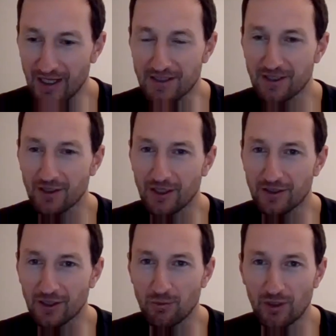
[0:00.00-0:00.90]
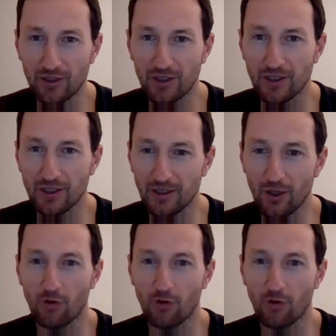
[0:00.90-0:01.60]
like still that the community